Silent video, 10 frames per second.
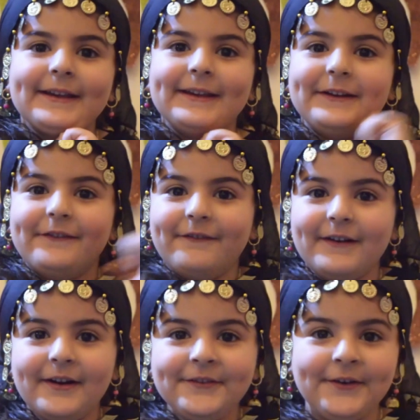and
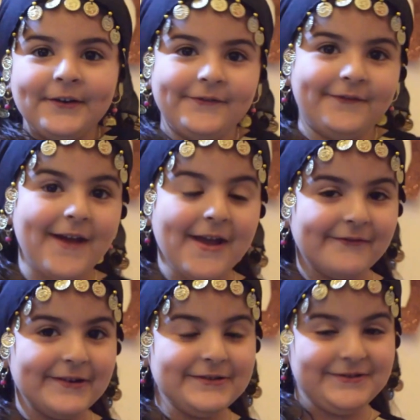found her
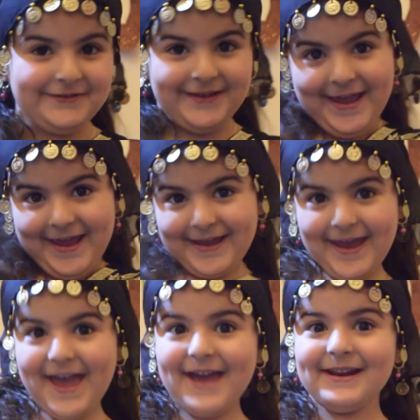favorite juice,
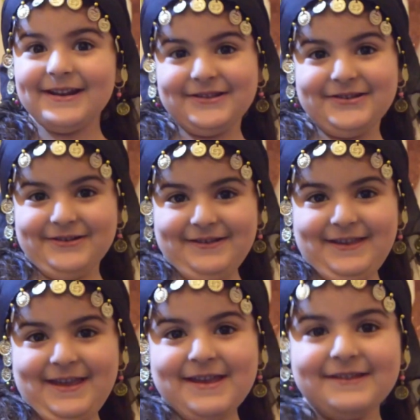carrot juice.
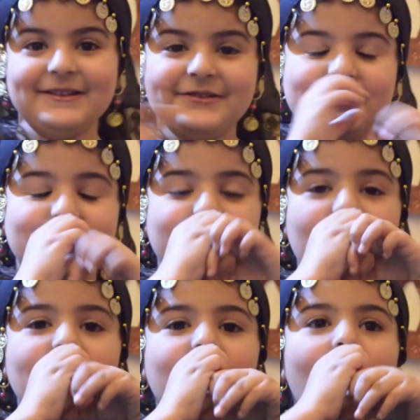Then she
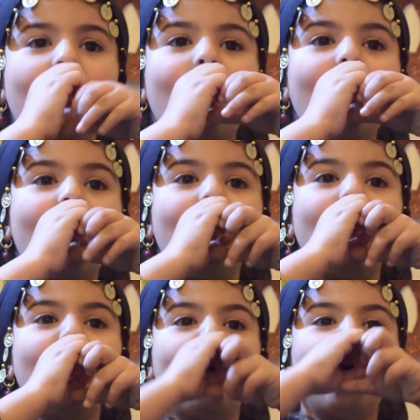drank
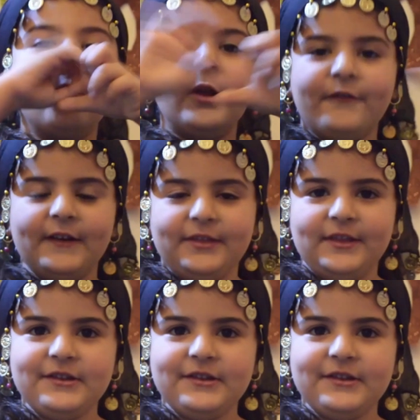all of it, then